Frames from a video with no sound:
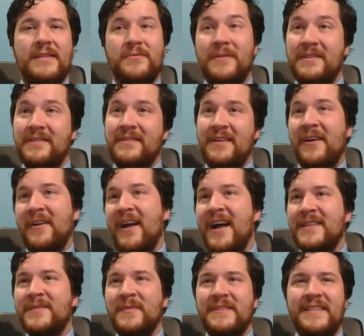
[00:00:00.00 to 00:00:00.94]
That's what our
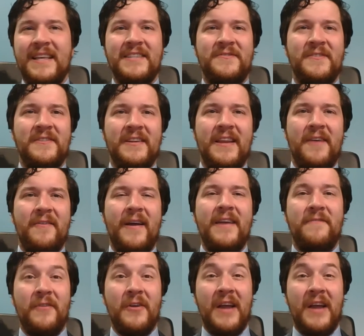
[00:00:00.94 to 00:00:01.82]
gospel says for today, right?